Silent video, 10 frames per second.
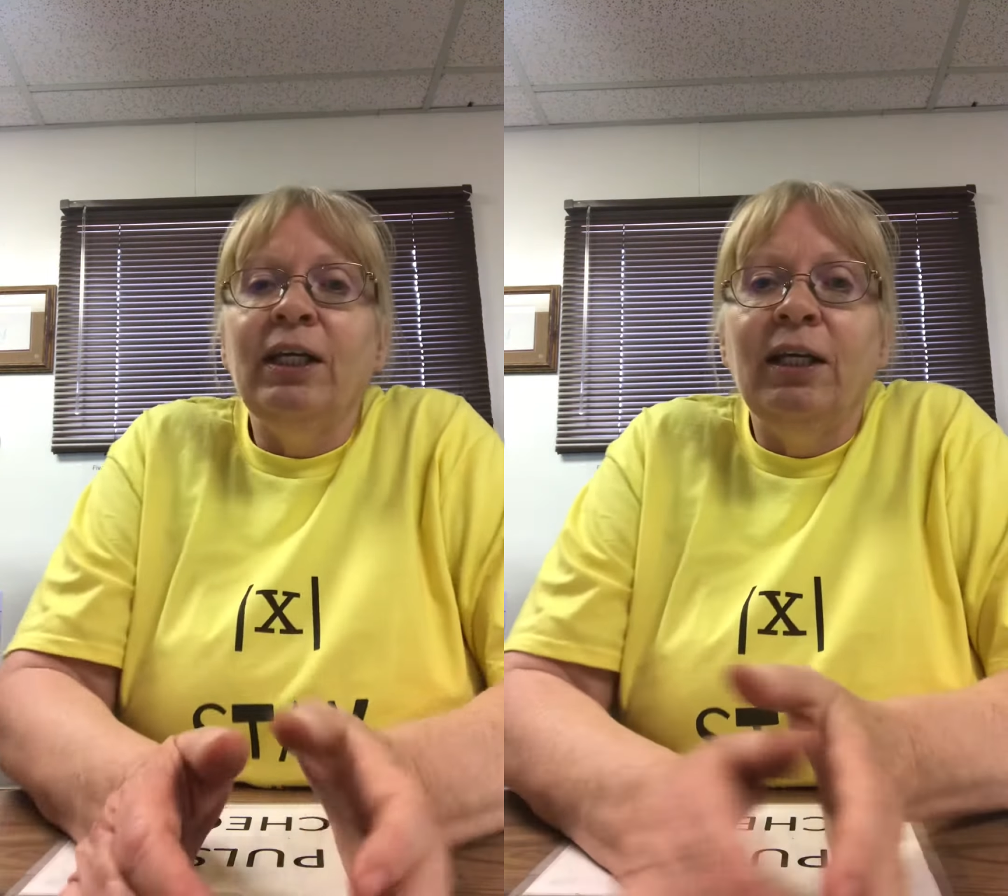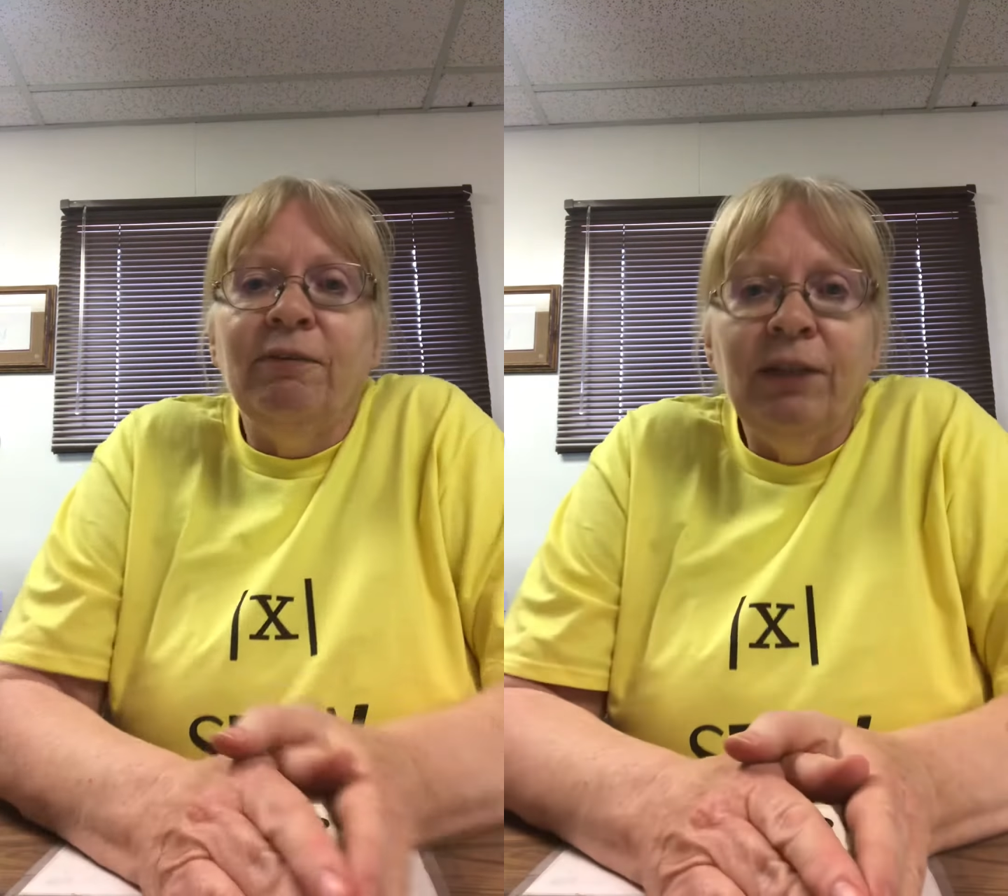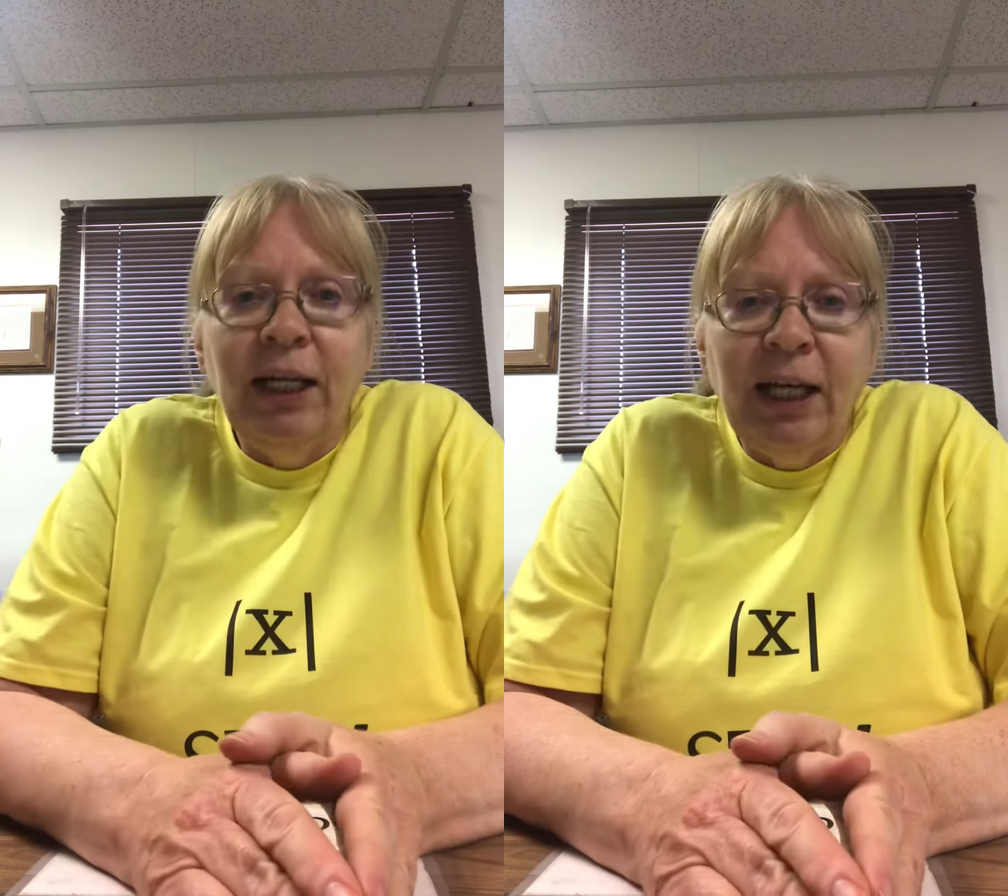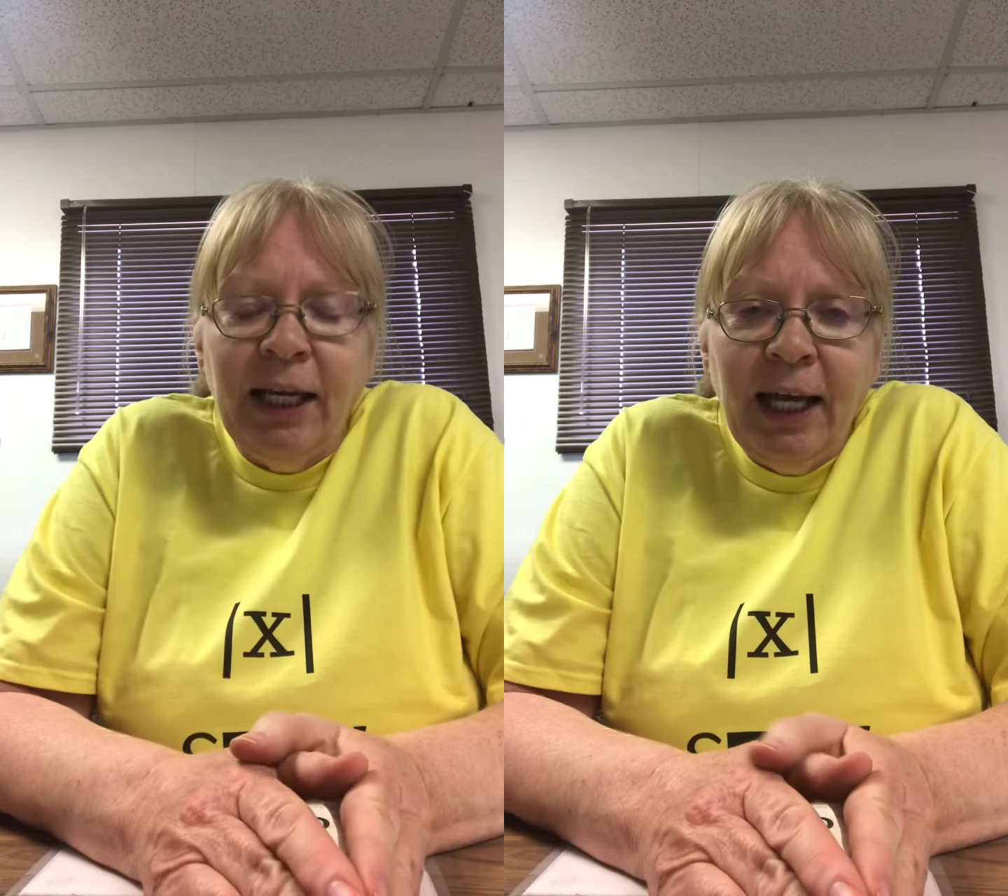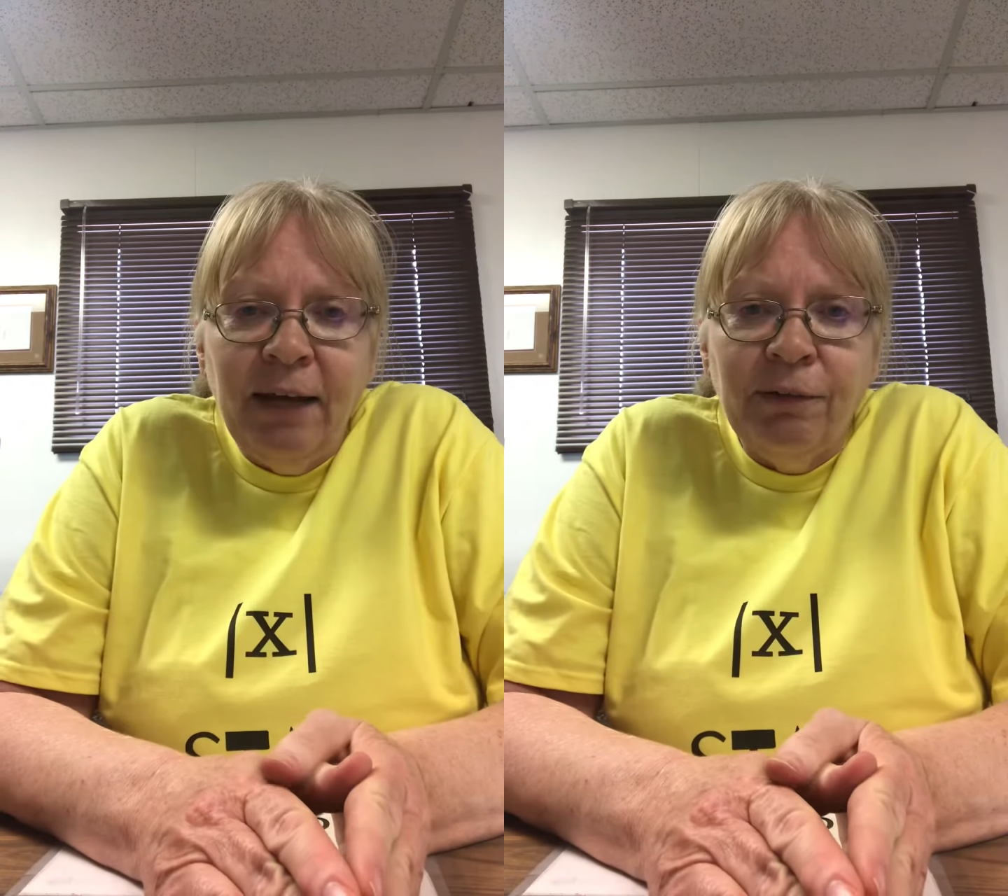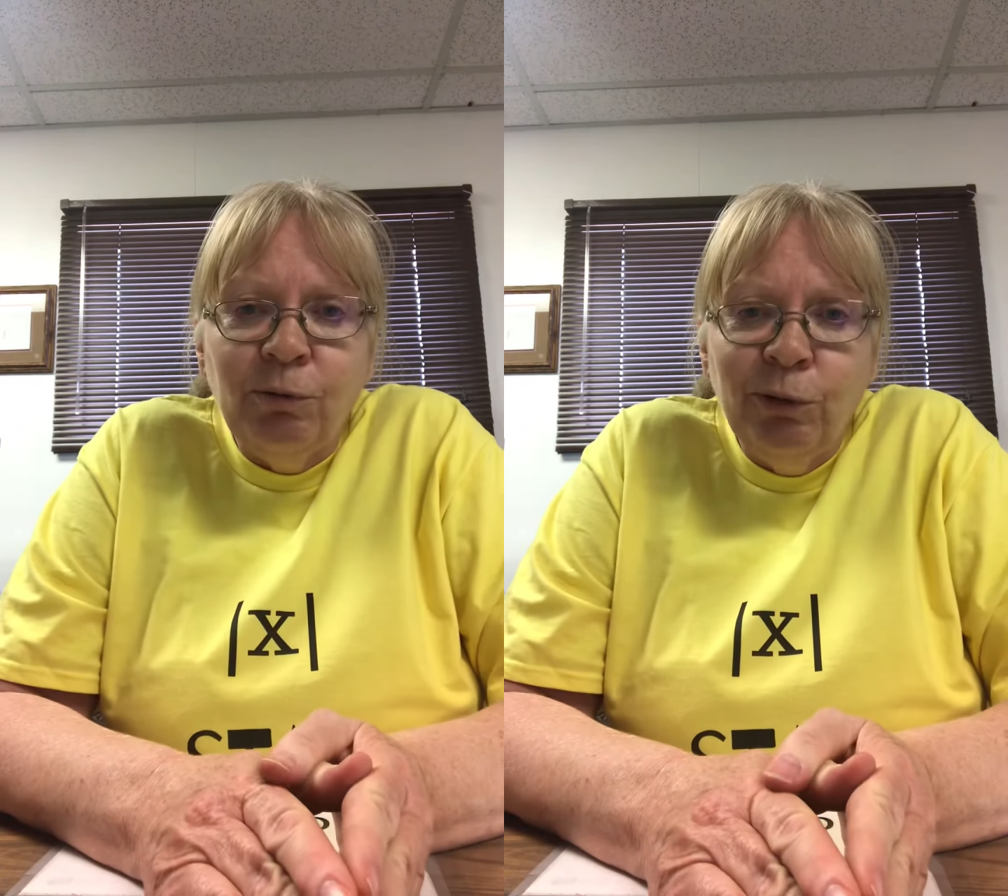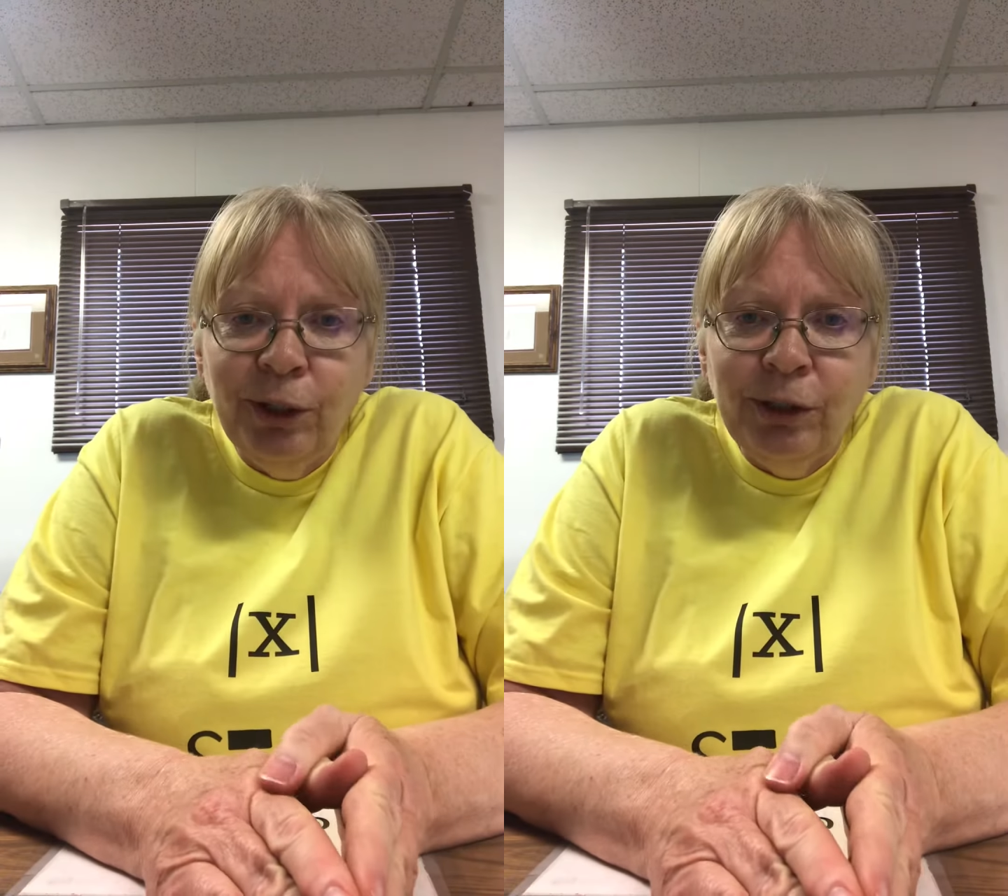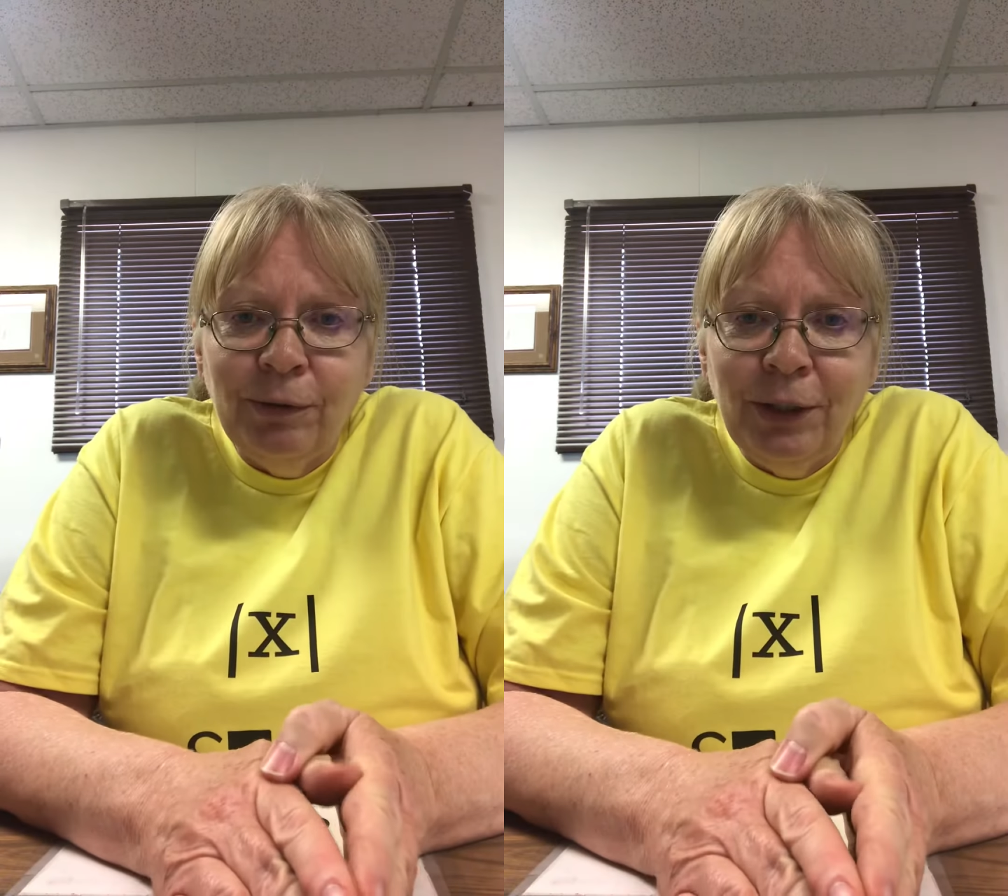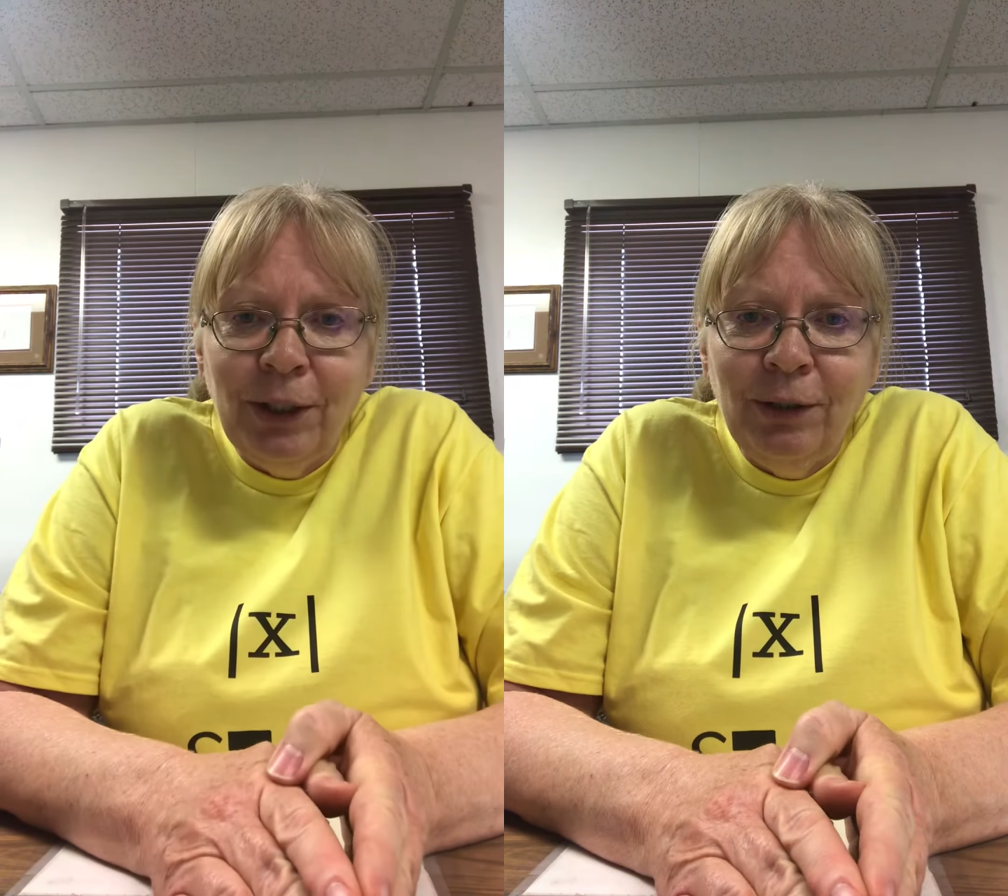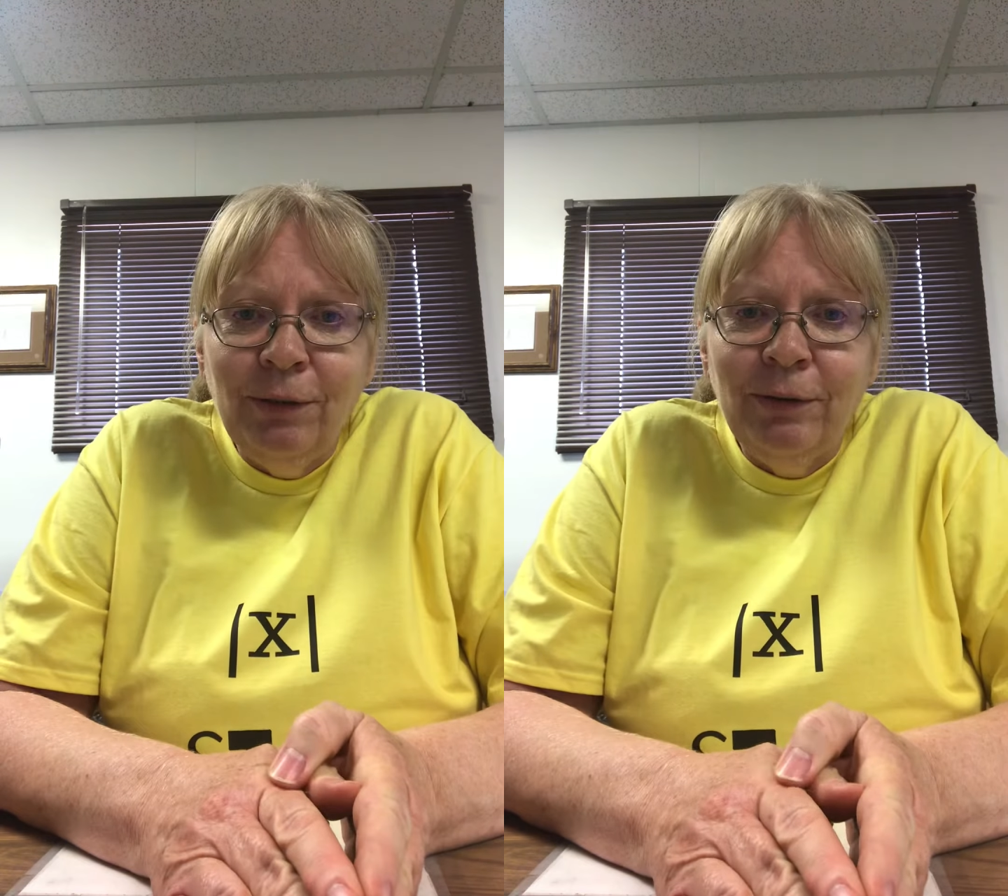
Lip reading: given that I haven't worked with you,